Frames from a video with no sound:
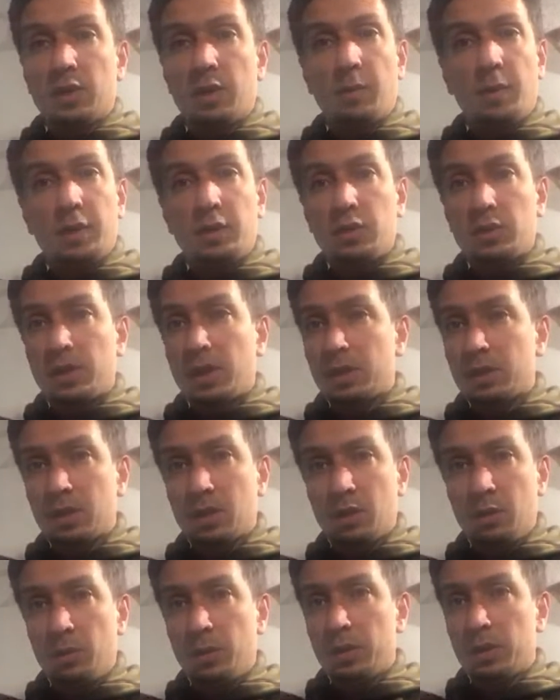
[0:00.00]
They just had to
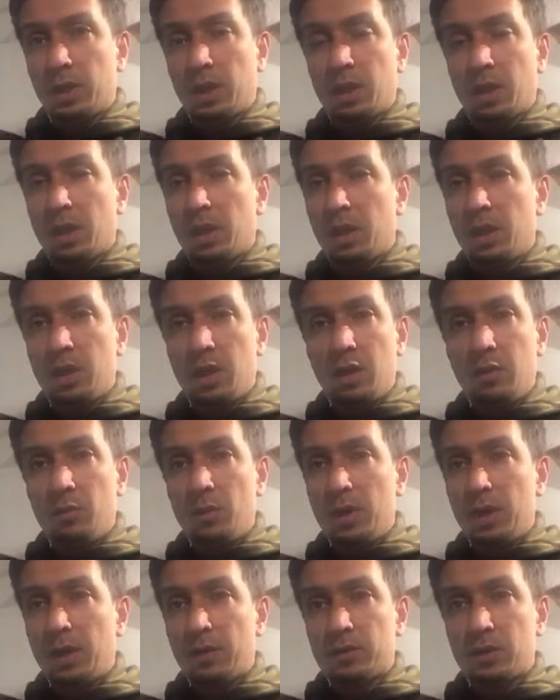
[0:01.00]
glue it together. They didn't really
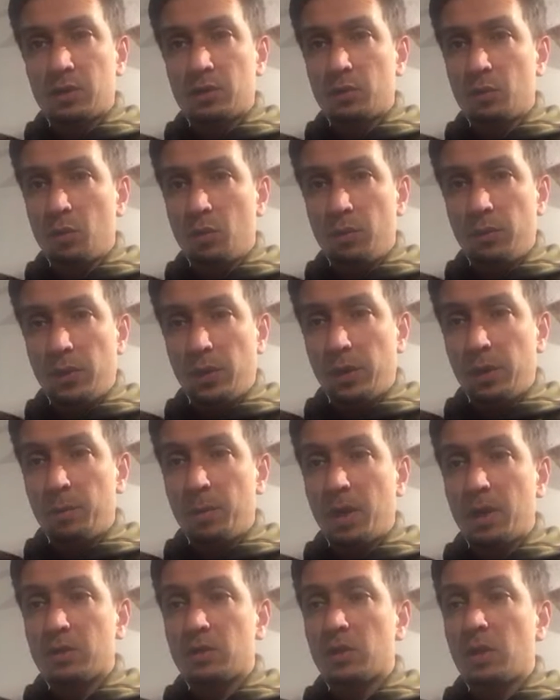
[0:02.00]
have to saw very
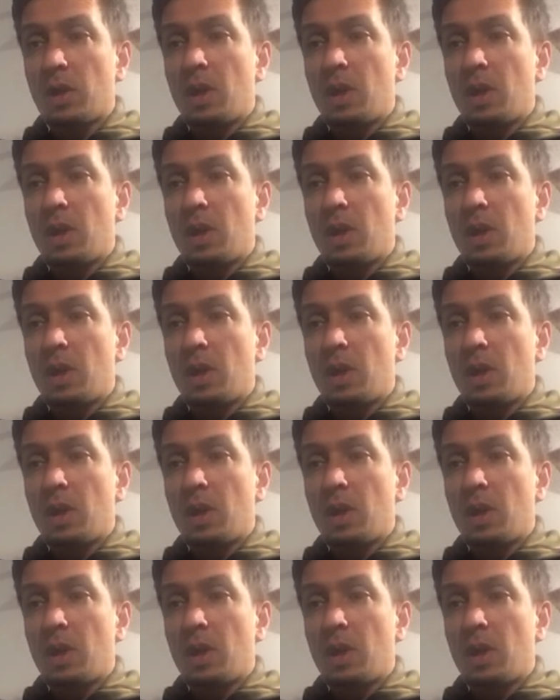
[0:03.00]
much.